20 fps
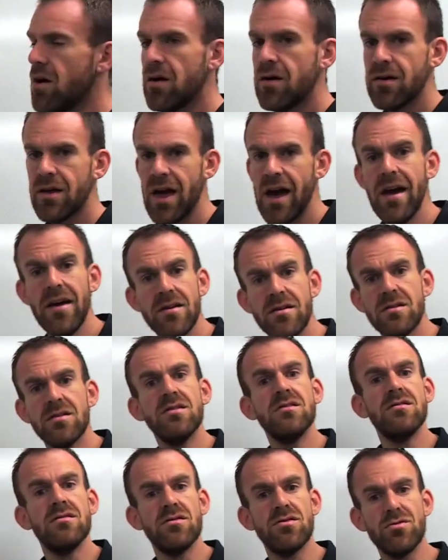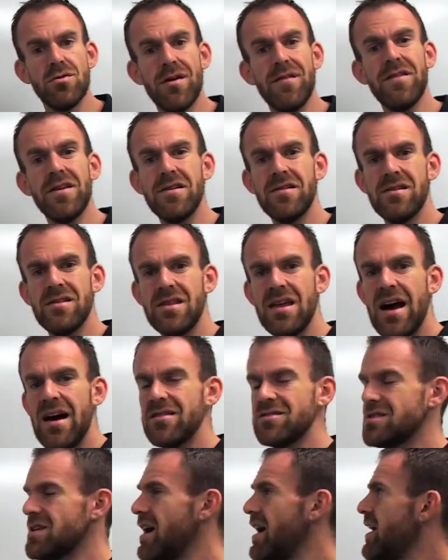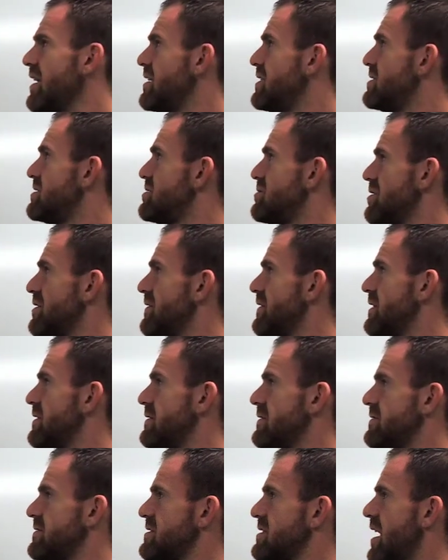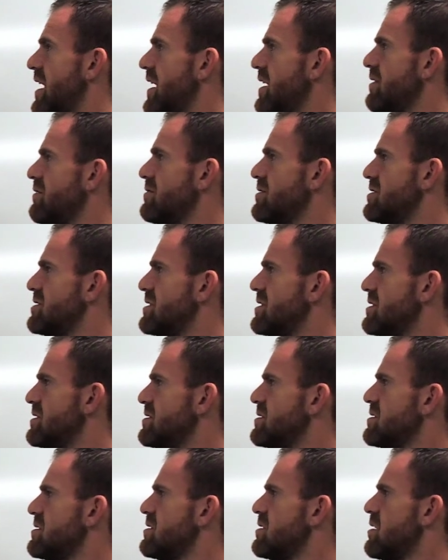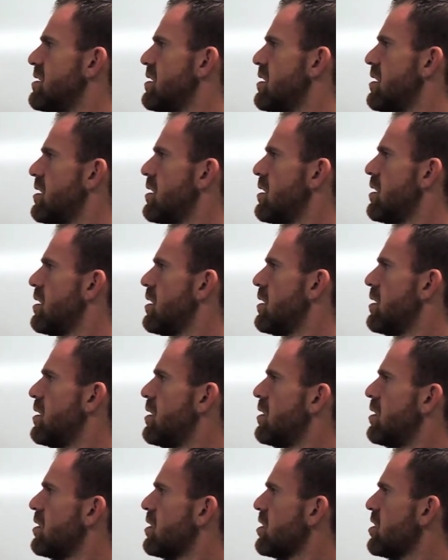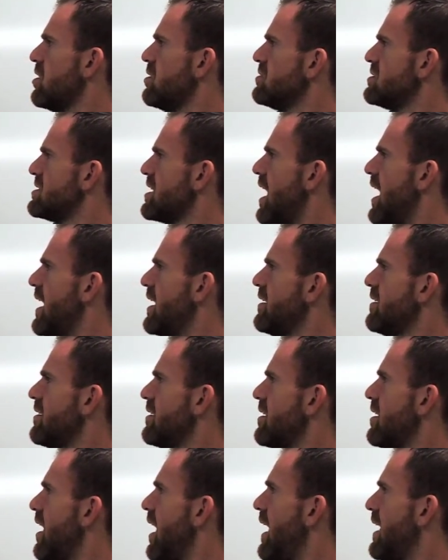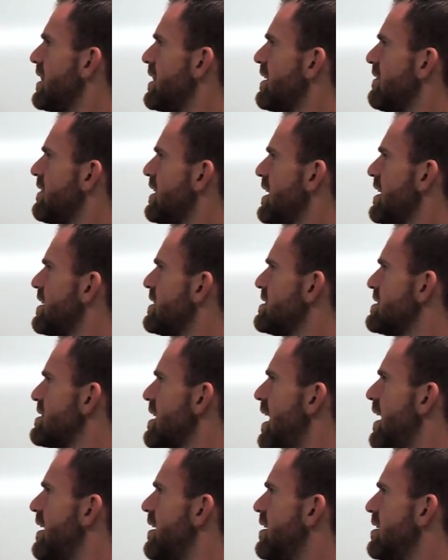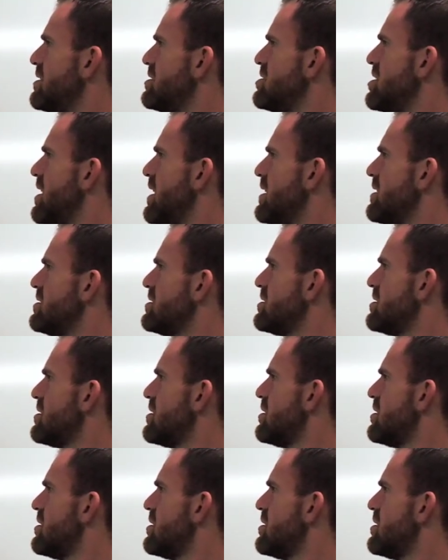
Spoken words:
Okay? Derivative of the outside is derivative of sine, which is cosine. I leave the inside unchanged.